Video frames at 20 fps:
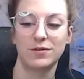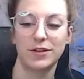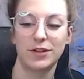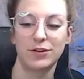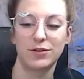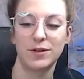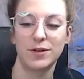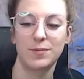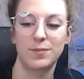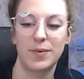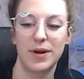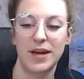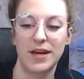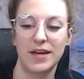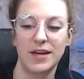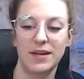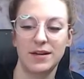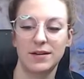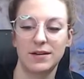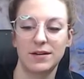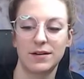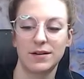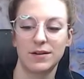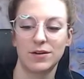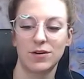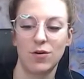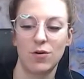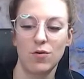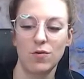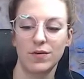literally paint
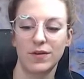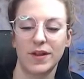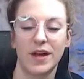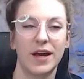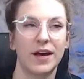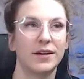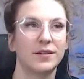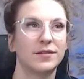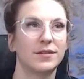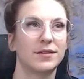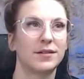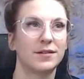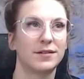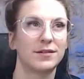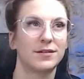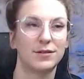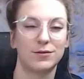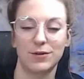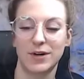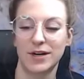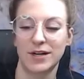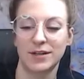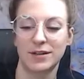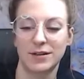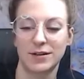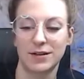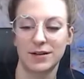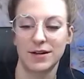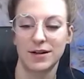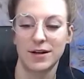over that,
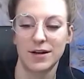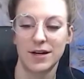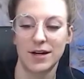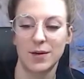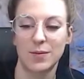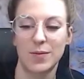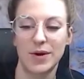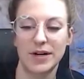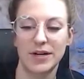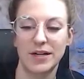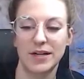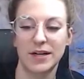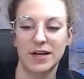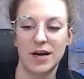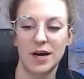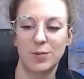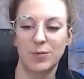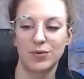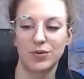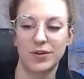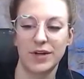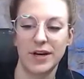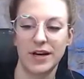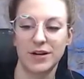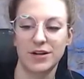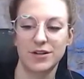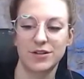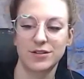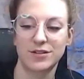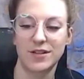right? It might need a couple
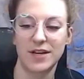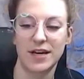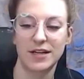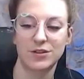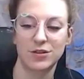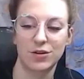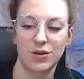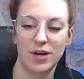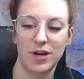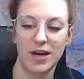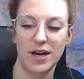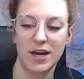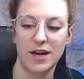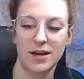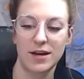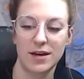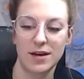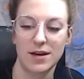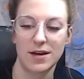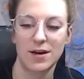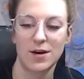layers. That's okay.